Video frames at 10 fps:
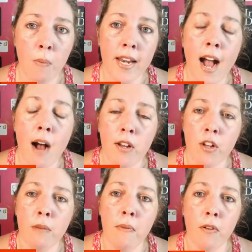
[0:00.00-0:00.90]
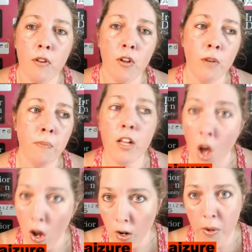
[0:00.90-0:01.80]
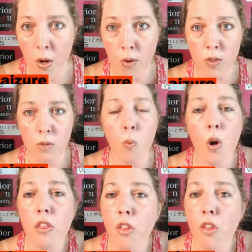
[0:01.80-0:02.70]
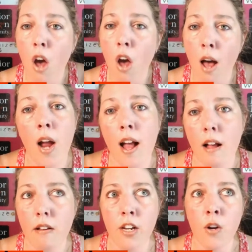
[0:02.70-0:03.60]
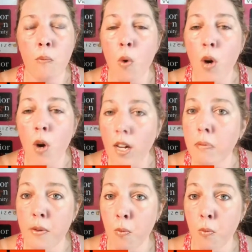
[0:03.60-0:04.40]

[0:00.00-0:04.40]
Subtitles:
but now it could be a longer post, more thought, more complete